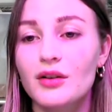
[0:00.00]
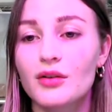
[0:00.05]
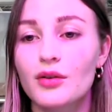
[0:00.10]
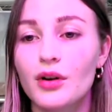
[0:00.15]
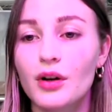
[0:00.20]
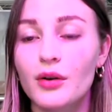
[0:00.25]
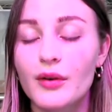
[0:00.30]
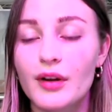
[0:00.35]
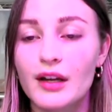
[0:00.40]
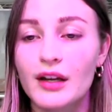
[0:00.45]

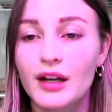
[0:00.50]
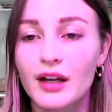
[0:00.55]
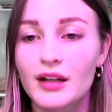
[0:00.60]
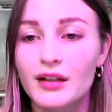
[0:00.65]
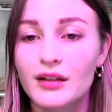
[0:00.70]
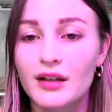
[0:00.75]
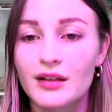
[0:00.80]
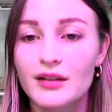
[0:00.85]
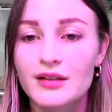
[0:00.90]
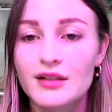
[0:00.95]
growing
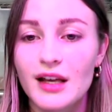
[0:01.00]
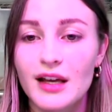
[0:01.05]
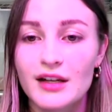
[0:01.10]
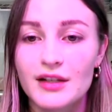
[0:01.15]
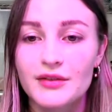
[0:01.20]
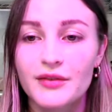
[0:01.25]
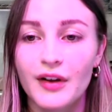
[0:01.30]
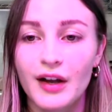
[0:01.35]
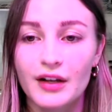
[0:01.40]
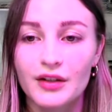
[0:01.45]
and, and
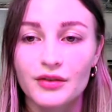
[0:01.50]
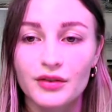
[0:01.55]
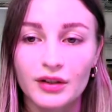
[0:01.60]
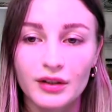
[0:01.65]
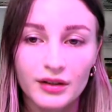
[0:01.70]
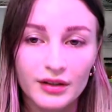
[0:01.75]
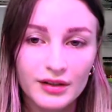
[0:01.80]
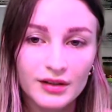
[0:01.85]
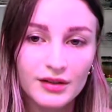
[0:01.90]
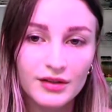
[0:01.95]
satisfactory,
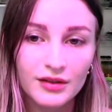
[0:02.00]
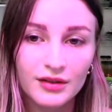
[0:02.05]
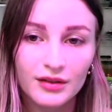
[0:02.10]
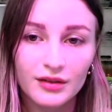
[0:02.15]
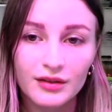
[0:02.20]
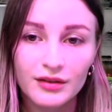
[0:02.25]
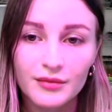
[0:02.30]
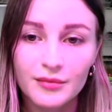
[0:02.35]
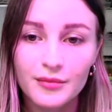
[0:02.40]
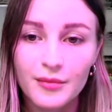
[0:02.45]
at least to
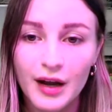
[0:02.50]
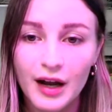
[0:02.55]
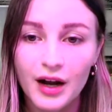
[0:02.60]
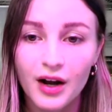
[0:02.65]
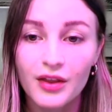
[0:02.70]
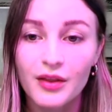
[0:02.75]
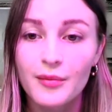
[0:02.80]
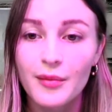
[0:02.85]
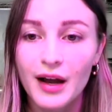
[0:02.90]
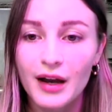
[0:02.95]
the
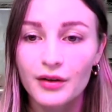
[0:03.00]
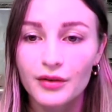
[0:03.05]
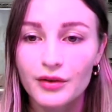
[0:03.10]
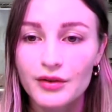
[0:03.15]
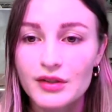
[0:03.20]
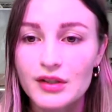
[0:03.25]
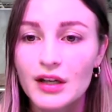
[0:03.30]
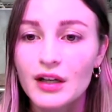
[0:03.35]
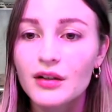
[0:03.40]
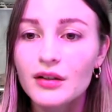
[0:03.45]
on the macro
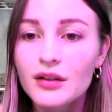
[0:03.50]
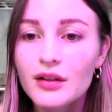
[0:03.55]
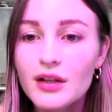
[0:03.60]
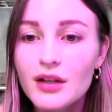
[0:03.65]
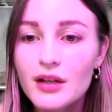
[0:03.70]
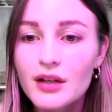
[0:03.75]
scale.